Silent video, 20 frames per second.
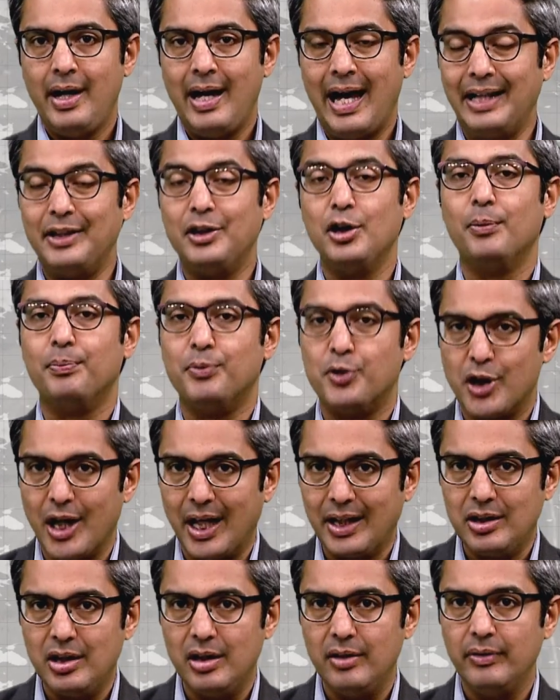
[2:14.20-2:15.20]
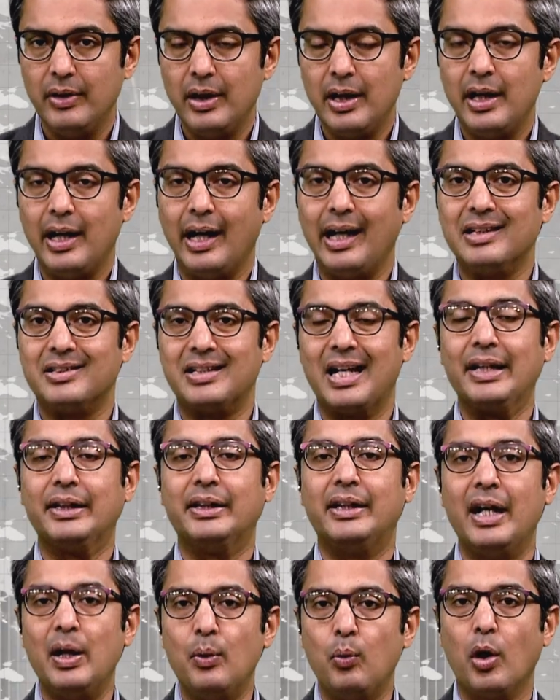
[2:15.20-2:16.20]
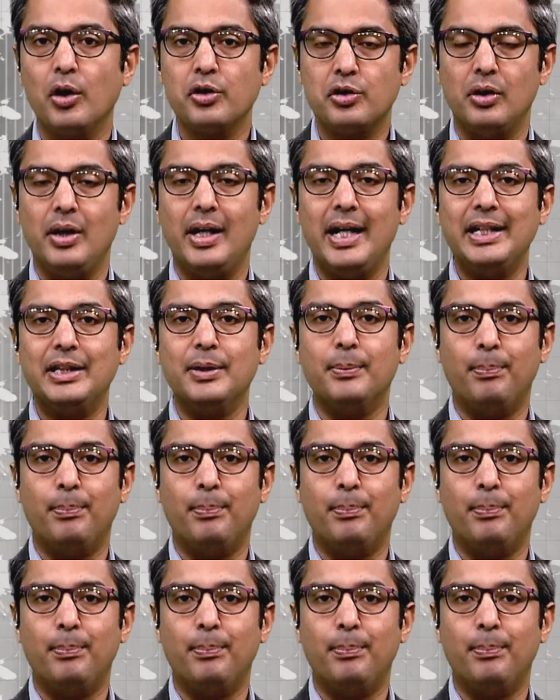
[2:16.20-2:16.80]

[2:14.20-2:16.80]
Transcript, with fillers: And the objective is that they want to lay the